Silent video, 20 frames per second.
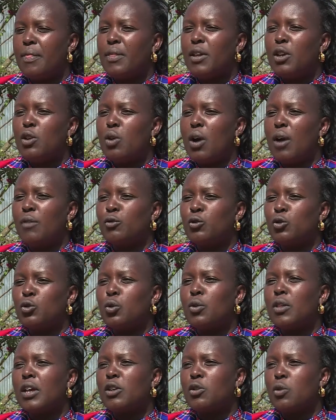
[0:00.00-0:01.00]
then you have to
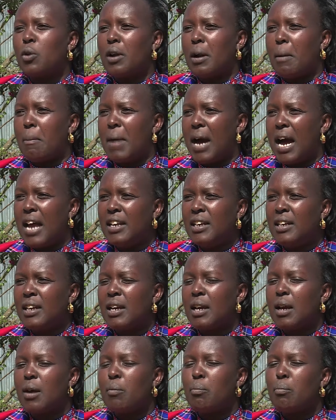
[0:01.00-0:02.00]
show that you are a man
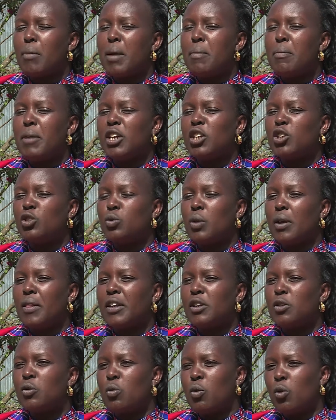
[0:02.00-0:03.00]
by making sure
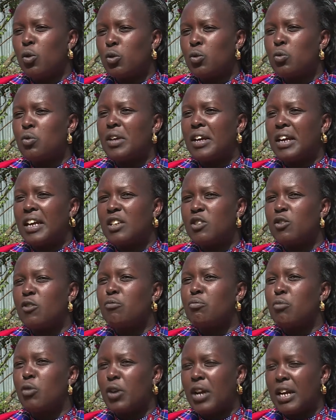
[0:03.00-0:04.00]
that you go through the rites
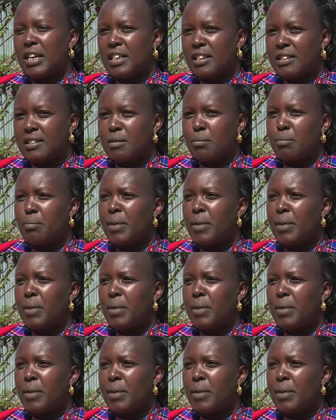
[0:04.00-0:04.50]
of Moranism.